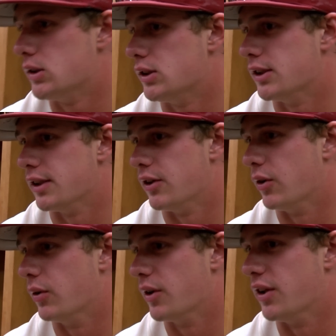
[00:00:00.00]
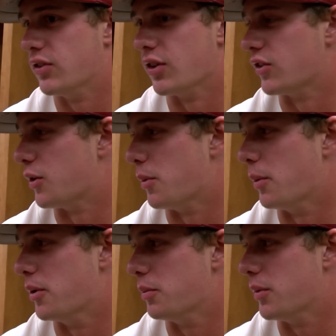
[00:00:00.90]
You know, it sucks at the
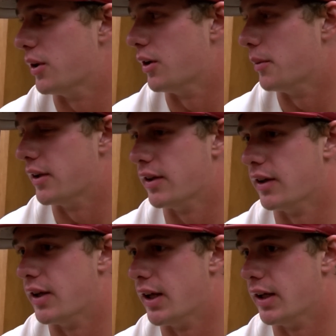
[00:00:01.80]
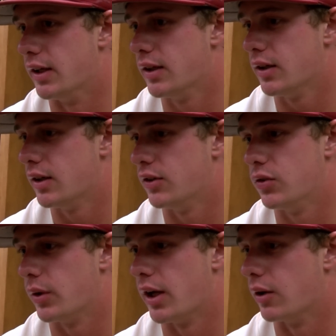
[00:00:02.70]
moment, but at the end of the day, you
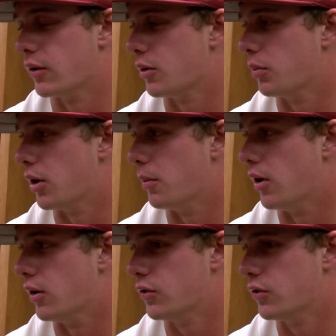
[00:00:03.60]
still got to go out there and play ball.